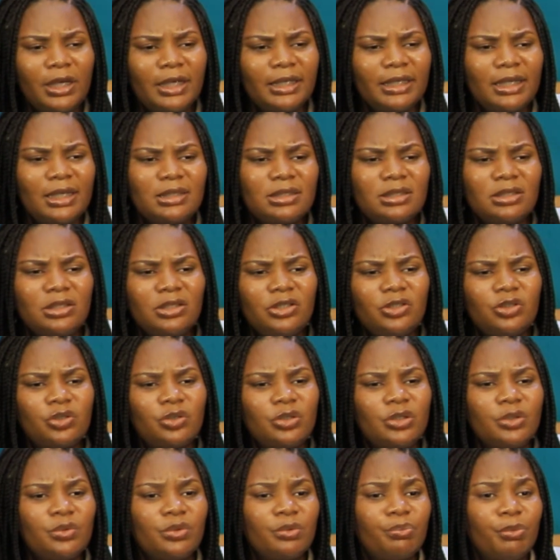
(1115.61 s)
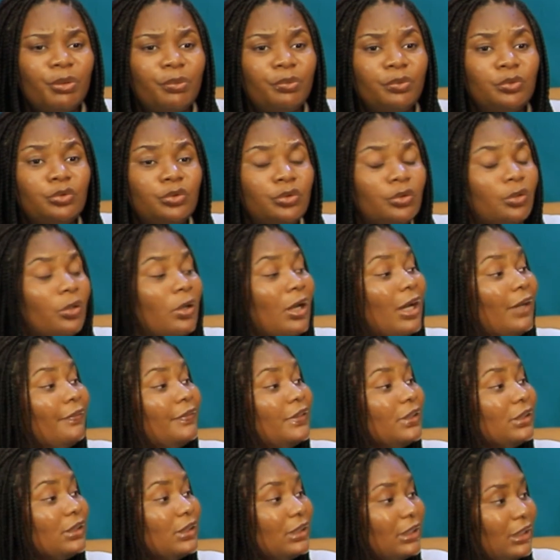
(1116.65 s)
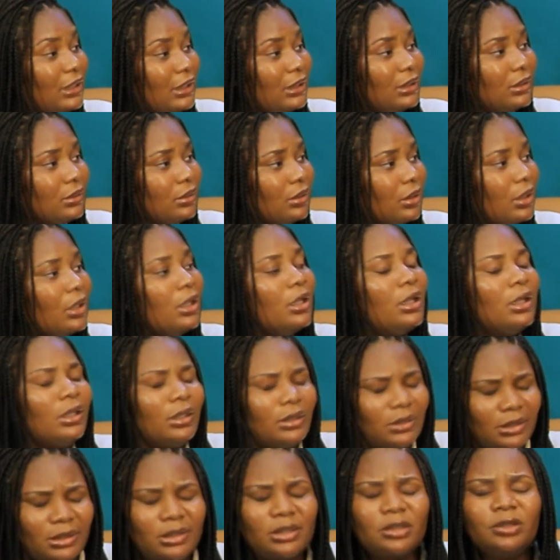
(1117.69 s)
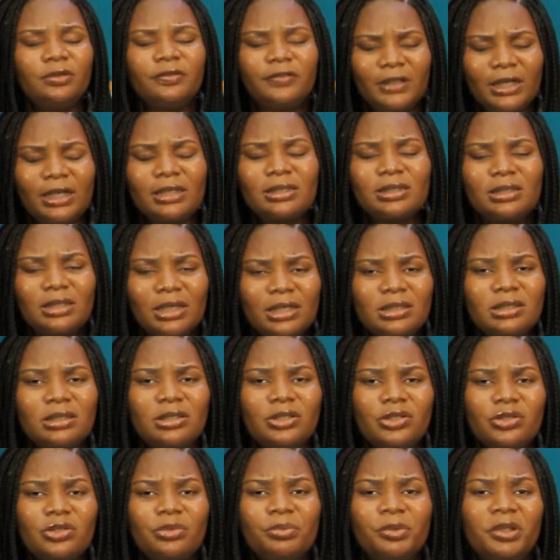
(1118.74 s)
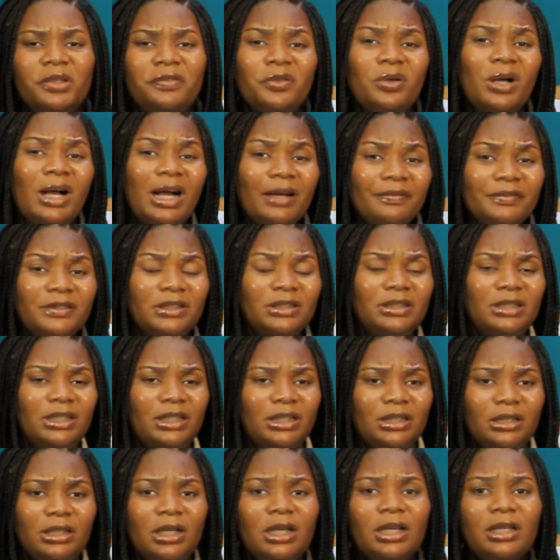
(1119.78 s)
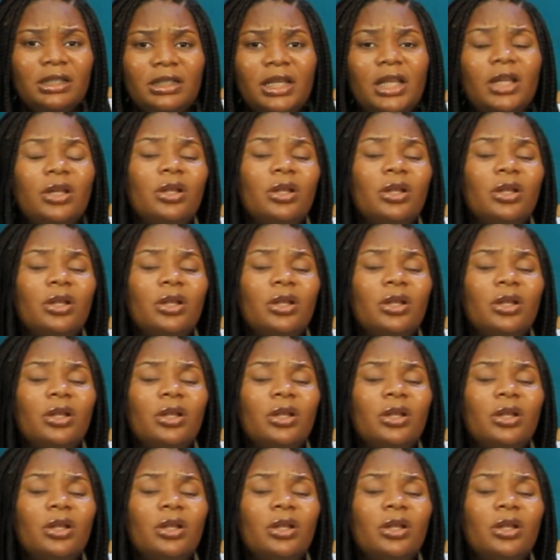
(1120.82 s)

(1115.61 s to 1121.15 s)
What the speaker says: I guess the issue is with people who do not have the NIN itself. That's the issue. But if you have the NIN, there are a